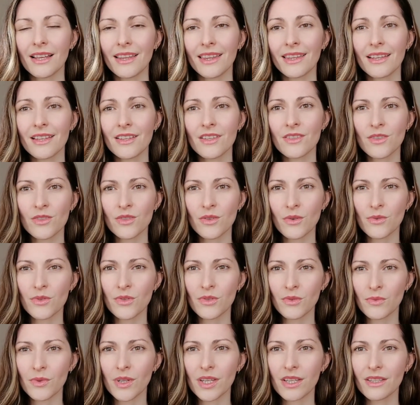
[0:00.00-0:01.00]
I think it's so
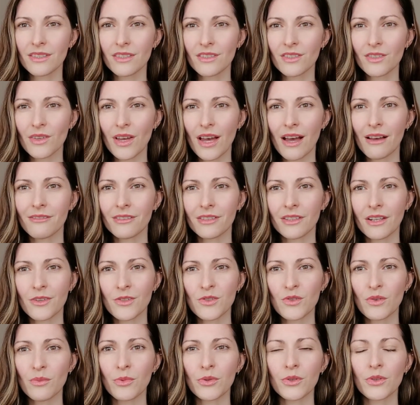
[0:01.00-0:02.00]
sweet to have an
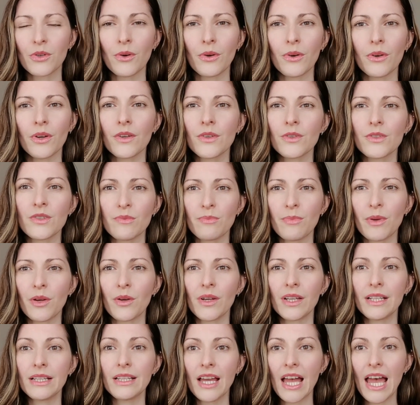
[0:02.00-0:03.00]
entrepreneurial
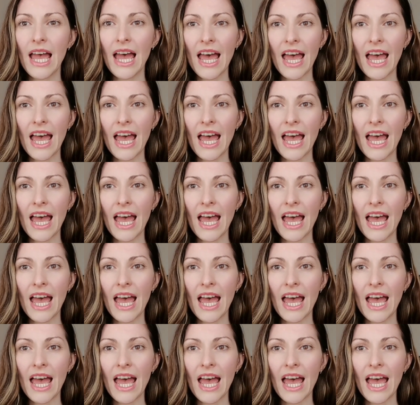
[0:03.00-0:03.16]
spirit